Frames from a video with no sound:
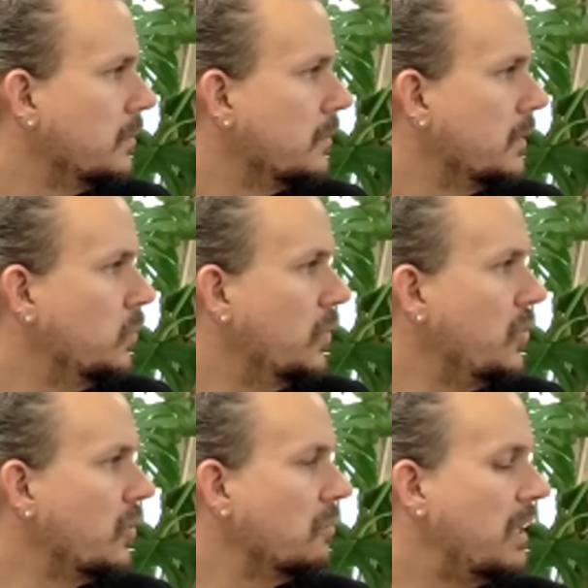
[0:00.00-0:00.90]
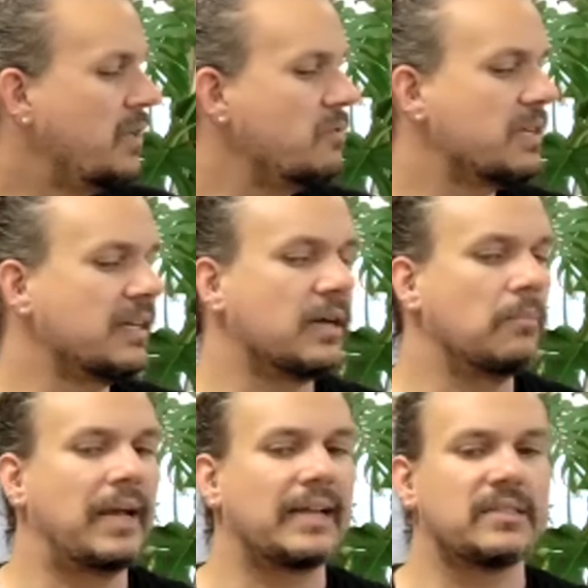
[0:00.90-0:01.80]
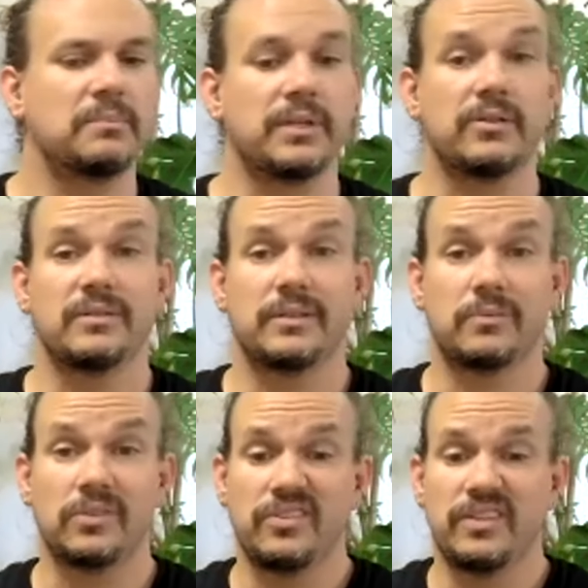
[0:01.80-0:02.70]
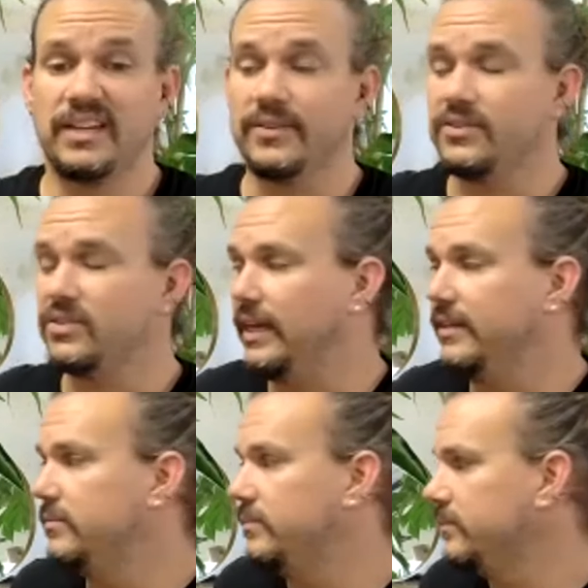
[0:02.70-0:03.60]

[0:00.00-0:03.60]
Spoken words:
When you're ready, you can come back to middle and we'll do the other side.